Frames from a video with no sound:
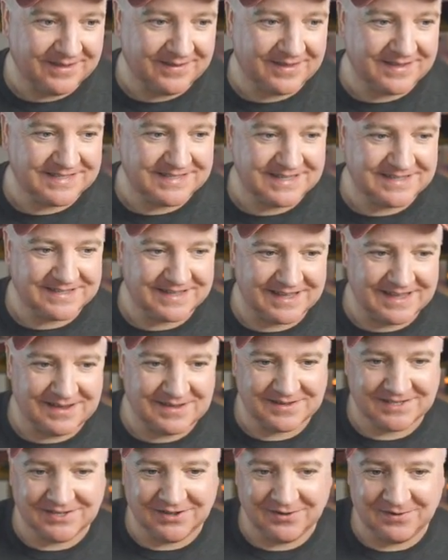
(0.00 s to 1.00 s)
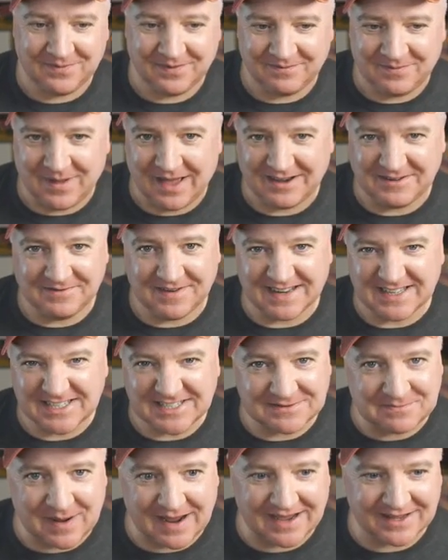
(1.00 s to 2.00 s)
This is the sort of
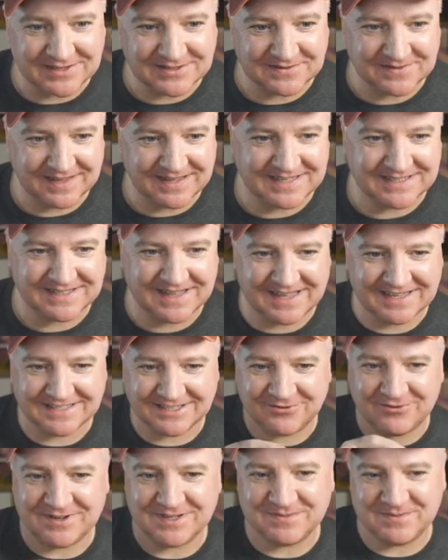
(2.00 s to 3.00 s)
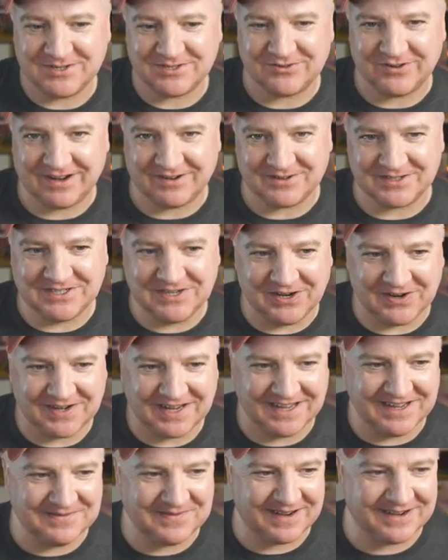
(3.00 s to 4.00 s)
advanced part of this. There's the Christmas tree I was
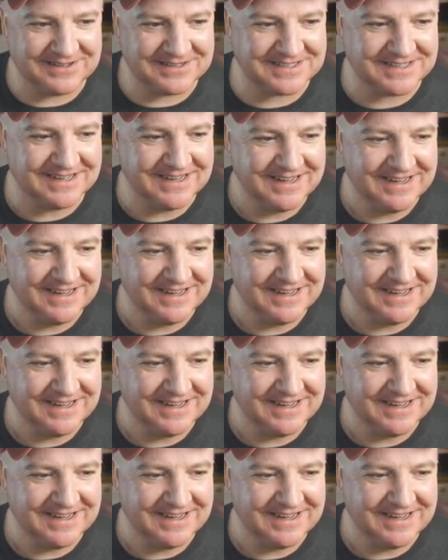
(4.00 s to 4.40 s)
talking about.